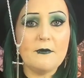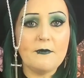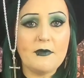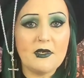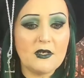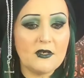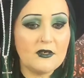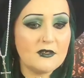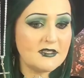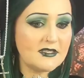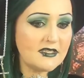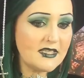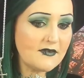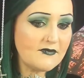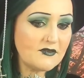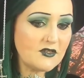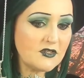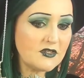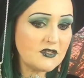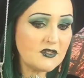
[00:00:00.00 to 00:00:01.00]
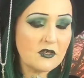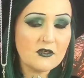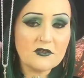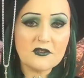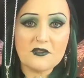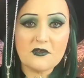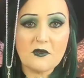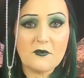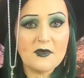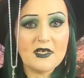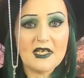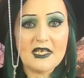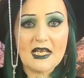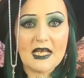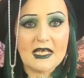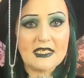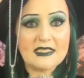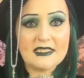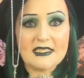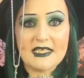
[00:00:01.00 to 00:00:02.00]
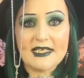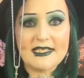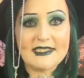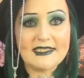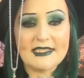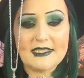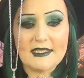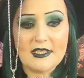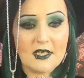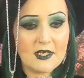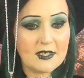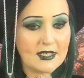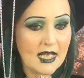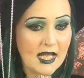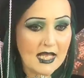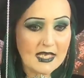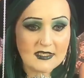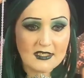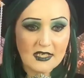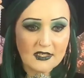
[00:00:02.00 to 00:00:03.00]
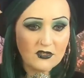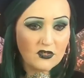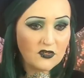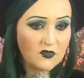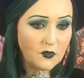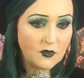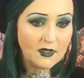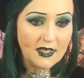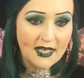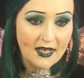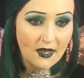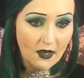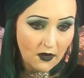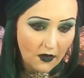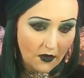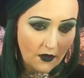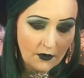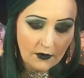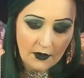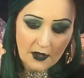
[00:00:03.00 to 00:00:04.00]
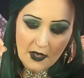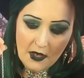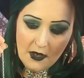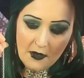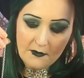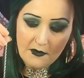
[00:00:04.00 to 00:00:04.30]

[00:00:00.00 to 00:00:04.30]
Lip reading: because they've just got so many nice things in there, guys. I just want it all.